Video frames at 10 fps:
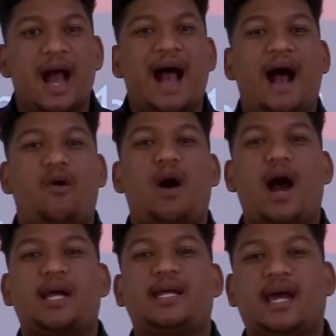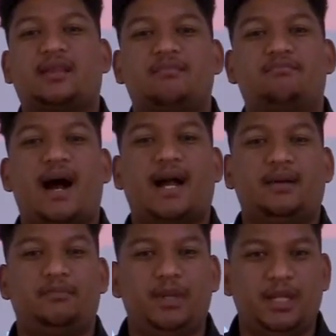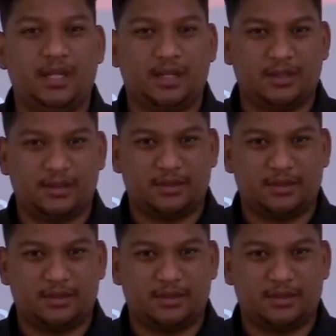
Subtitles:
how I gathered my opinion.